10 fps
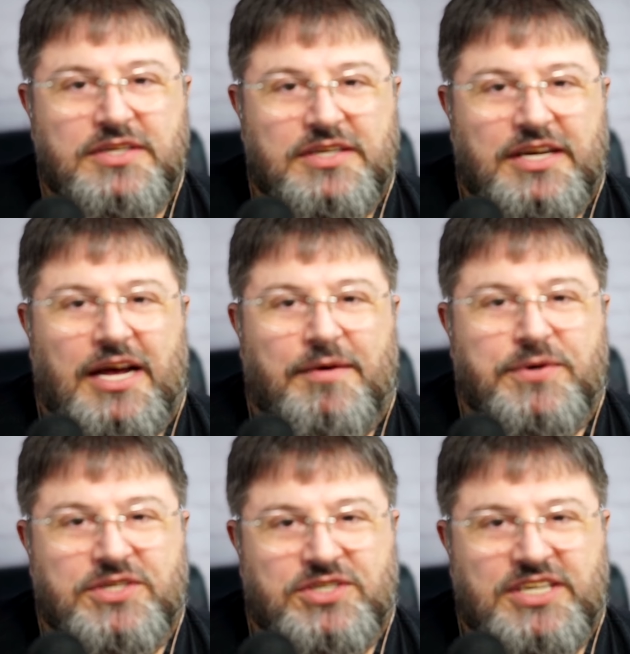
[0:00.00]

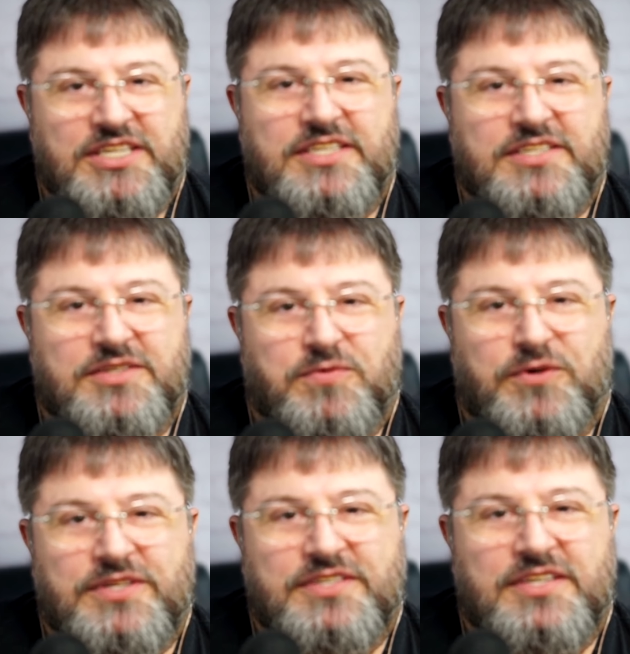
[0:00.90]
appreciate and
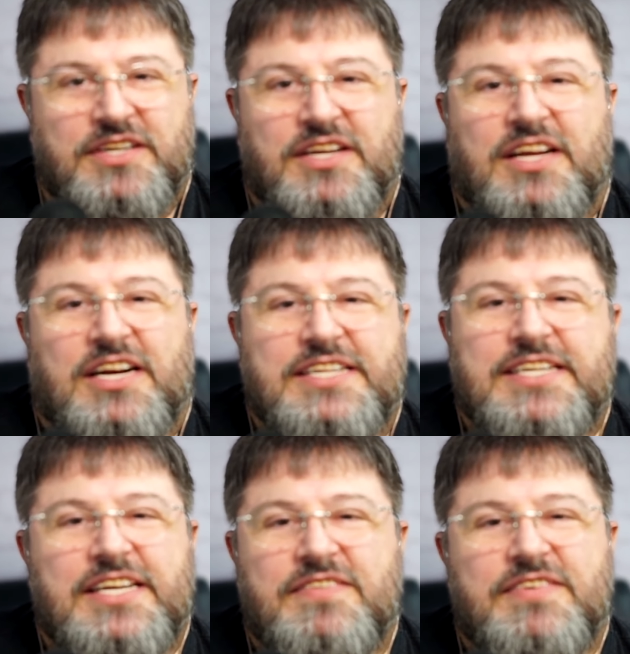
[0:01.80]
rewards. Let's say
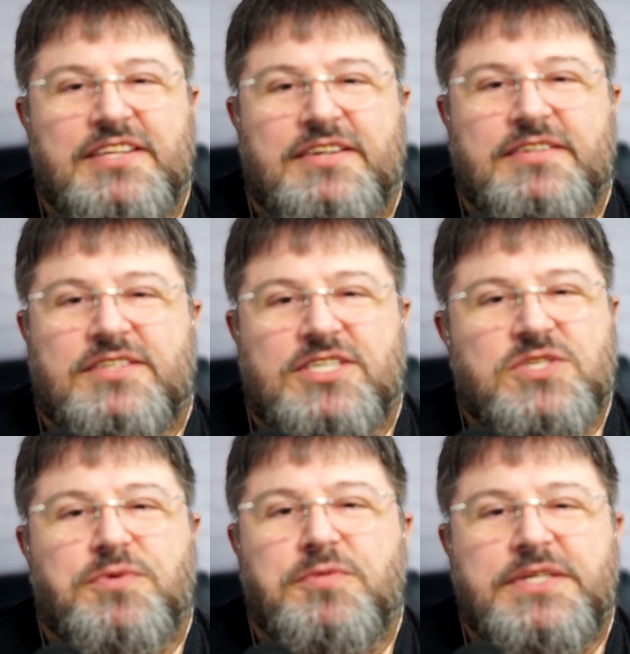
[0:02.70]
even
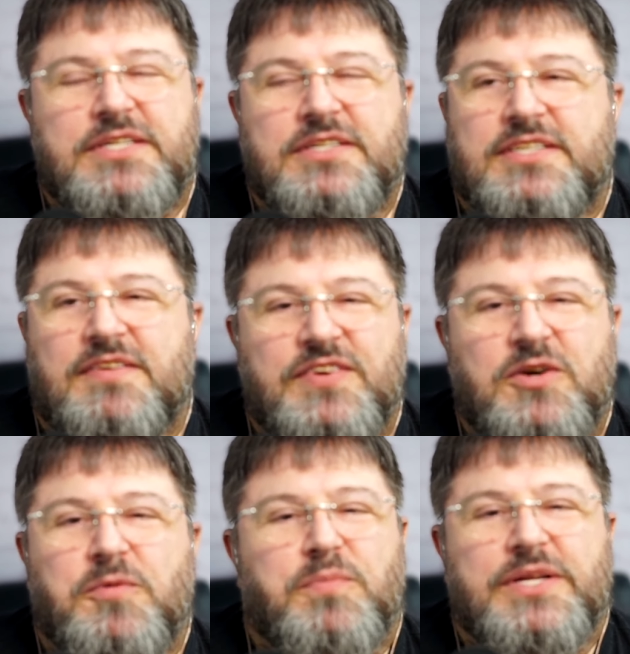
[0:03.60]
transform it in something
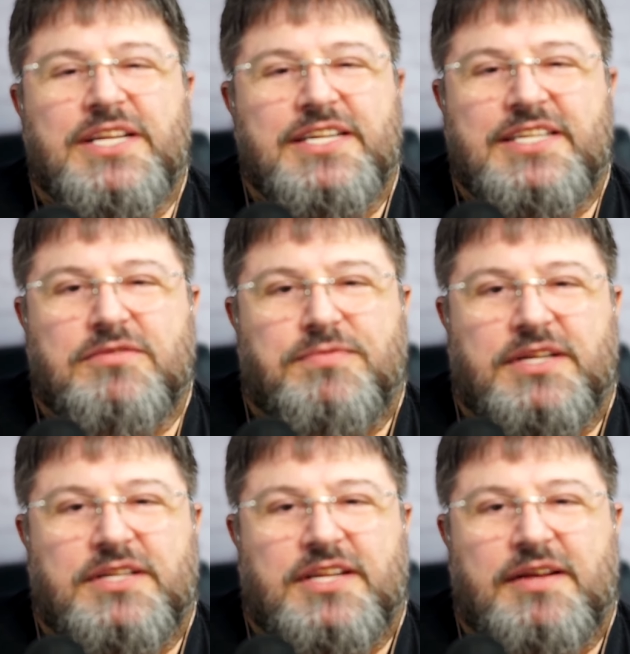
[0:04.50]
completely
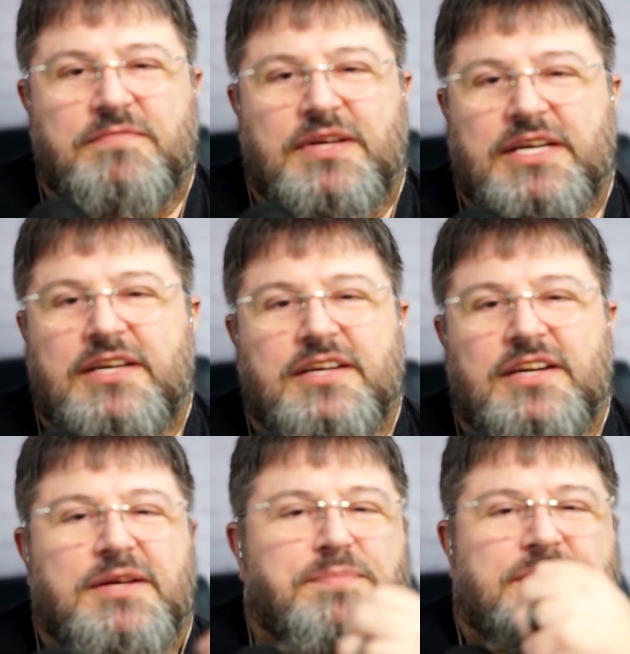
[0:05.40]
different. I'm
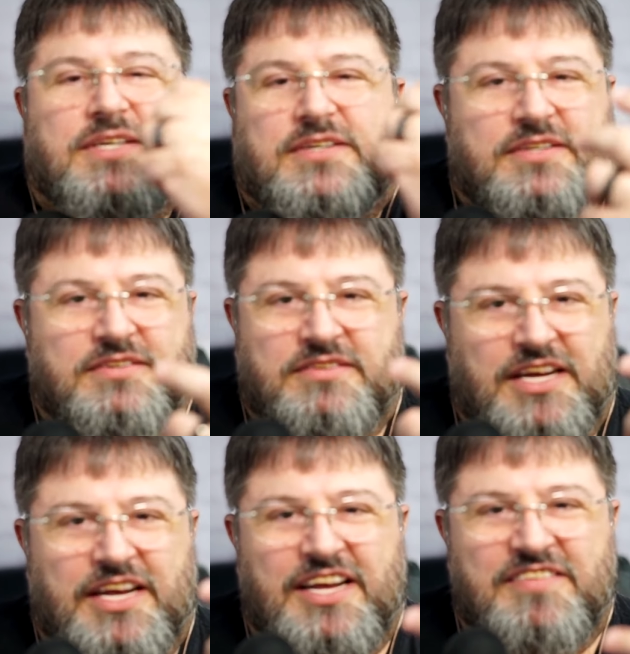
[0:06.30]
making lipsticks.
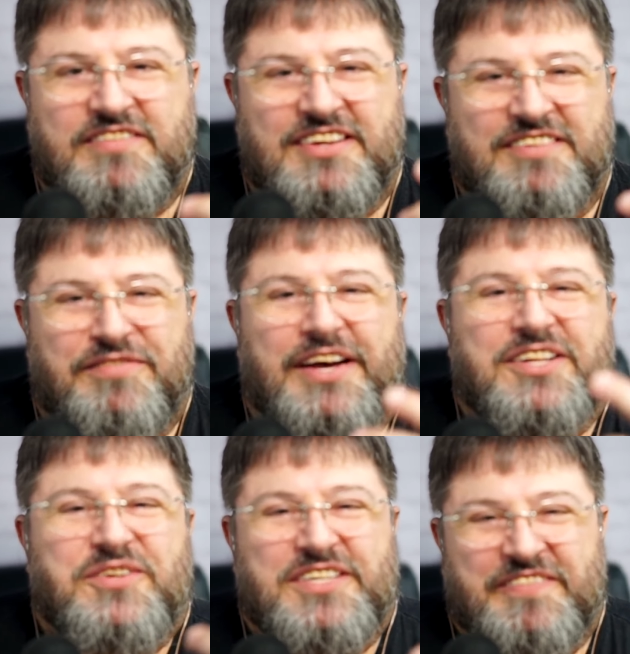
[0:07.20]
I have a
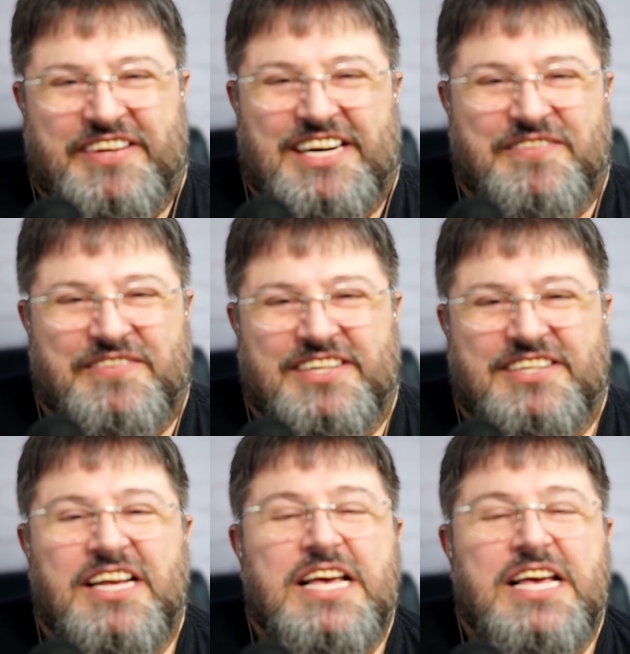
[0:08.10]
factory that make lipsticks.